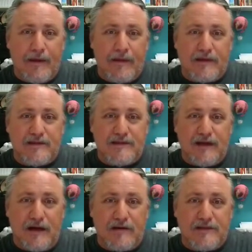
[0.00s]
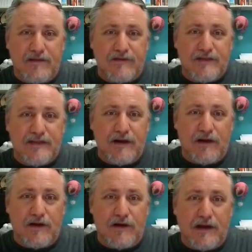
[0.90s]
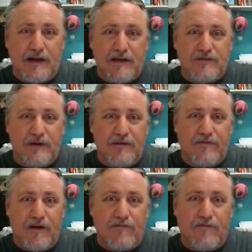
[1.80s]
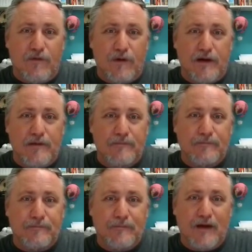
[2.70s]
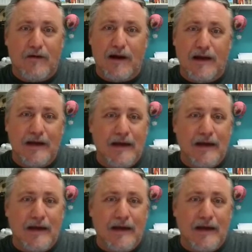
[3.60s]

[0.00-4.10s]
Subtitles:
That's 1,700. I need 2,540. All right.